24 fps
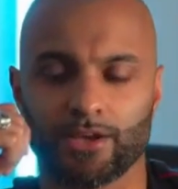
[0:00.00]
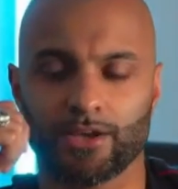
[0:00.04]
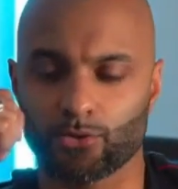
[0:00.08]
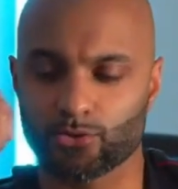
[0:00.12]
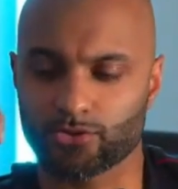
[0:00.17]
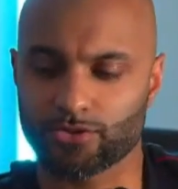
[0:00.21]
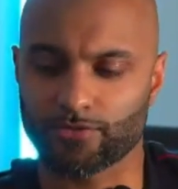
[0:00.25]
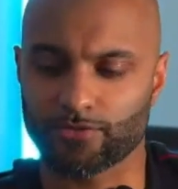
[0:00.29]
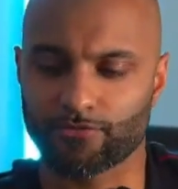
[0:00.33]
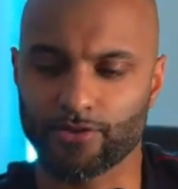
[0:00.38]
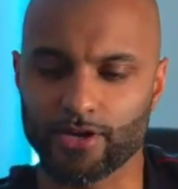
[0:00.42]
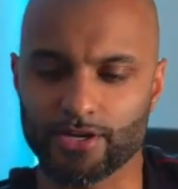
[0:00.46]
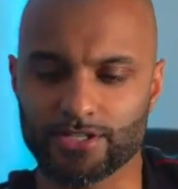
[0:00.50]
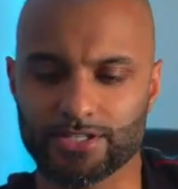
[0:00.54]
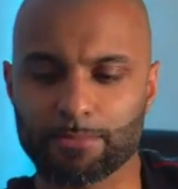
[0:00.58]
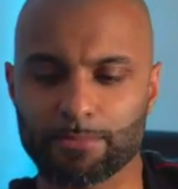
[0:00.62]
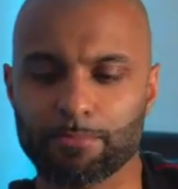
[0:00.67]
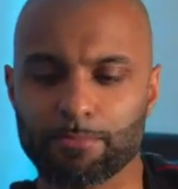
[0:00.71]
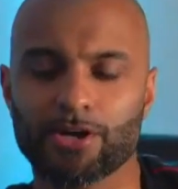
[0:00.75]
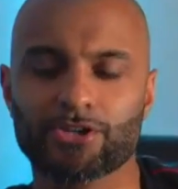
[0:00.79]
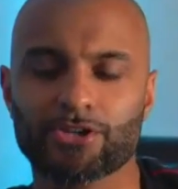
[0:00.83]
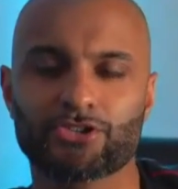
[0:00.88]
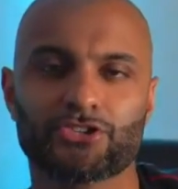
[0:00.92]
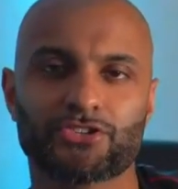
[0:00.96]
It was the first
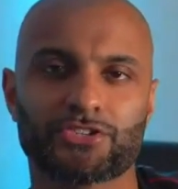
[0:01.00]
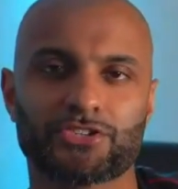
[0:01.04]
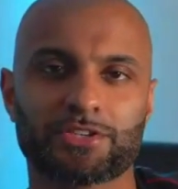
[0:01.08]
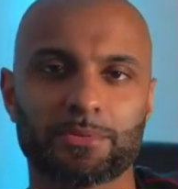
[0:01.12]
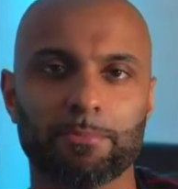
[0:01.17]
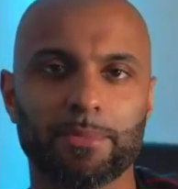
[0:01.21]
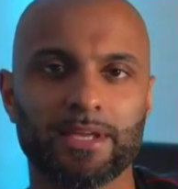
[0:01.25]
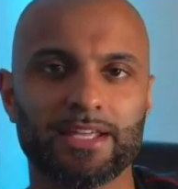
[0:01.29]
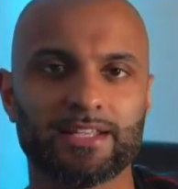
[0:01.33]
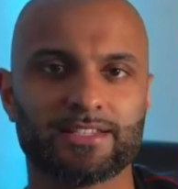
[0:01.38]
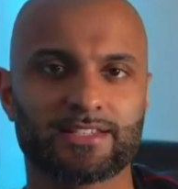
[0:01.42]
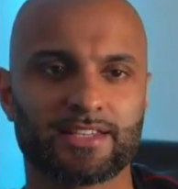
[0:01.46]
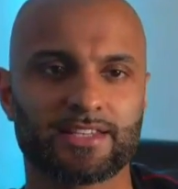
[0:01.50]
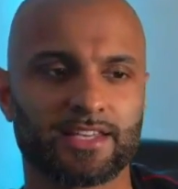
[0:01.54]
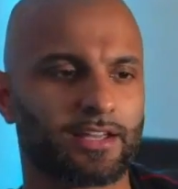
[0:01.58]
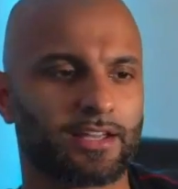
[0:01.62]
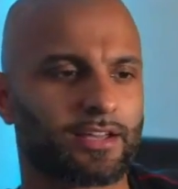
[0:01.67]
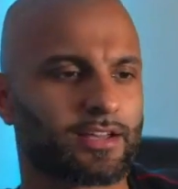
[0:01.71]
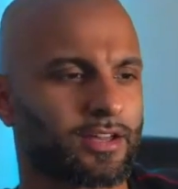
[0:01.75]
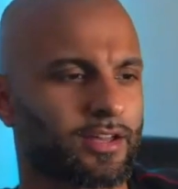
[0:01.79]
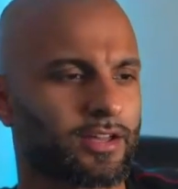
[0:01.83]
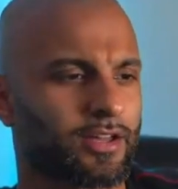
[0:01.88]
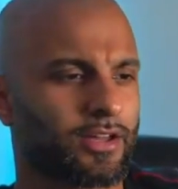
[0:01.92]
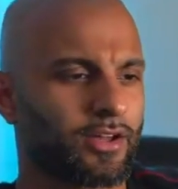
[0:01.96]
emergency
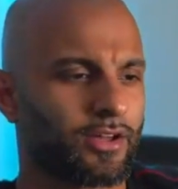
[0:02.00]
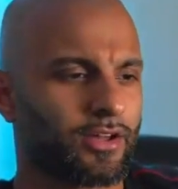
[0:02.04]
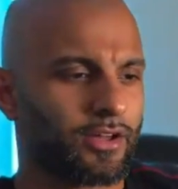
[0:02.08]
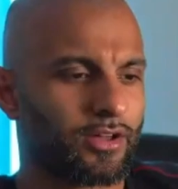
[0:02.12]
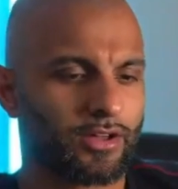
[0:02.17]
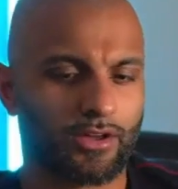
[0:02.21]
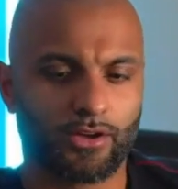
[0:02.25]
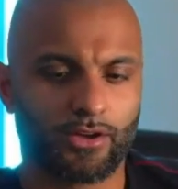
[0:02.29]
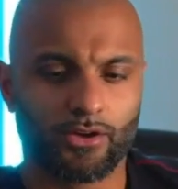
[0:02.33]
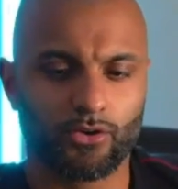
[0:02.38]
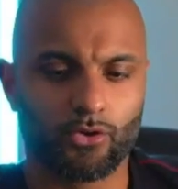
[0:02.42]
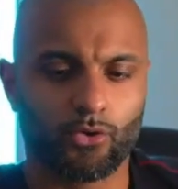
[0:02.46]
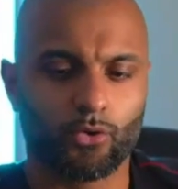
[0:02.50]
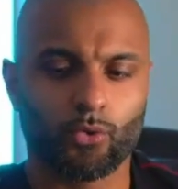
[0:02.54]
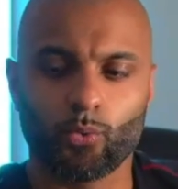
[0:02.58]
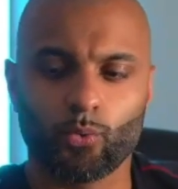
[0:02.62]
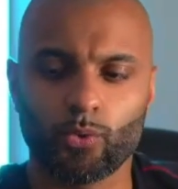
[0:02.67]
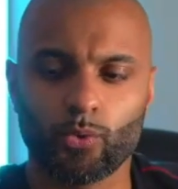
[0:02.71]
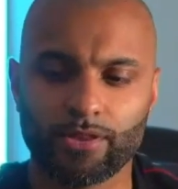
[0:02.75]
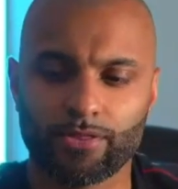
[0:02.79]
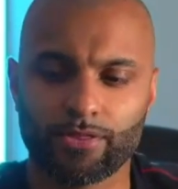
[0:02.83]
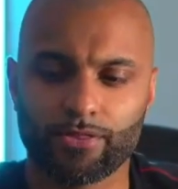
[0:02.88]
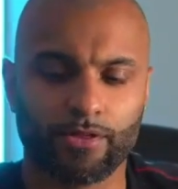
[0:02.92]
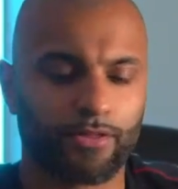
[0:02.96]
meeting
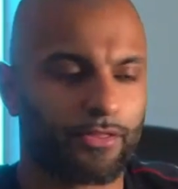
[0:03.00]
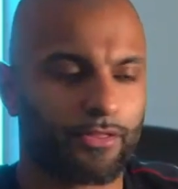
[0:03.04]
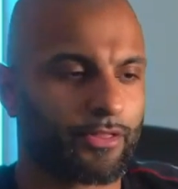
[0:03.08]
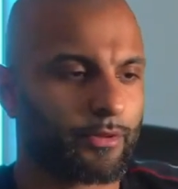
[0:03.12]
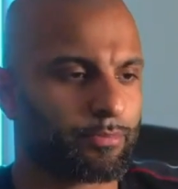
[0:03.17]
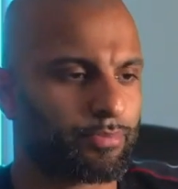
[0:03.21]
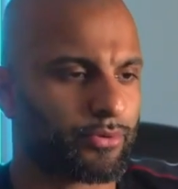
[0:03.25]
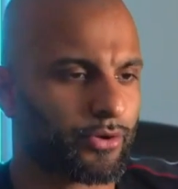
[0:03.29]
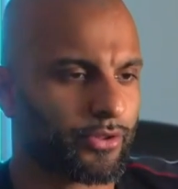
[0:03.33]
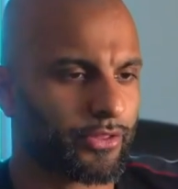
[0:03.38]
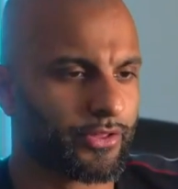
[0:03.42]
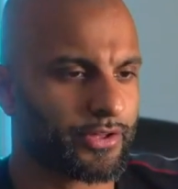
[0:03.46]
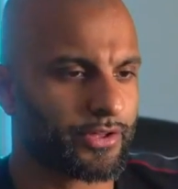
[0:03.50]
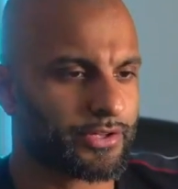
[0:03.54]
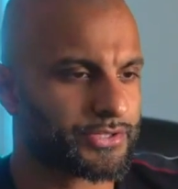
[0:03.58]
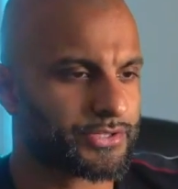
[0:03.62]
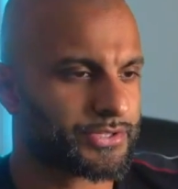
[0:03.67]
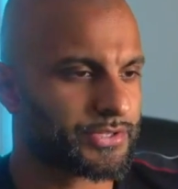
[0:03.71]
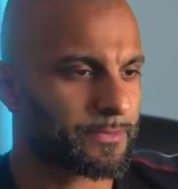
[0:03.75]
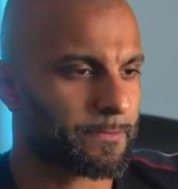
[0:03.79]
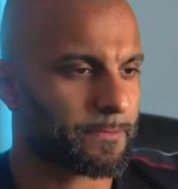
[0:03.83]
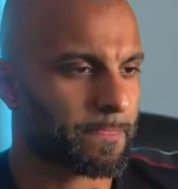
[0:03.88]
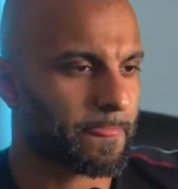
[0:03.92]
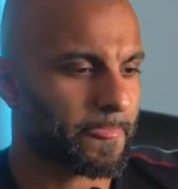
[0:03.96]
with the
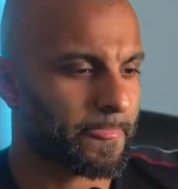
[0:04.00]
brothers.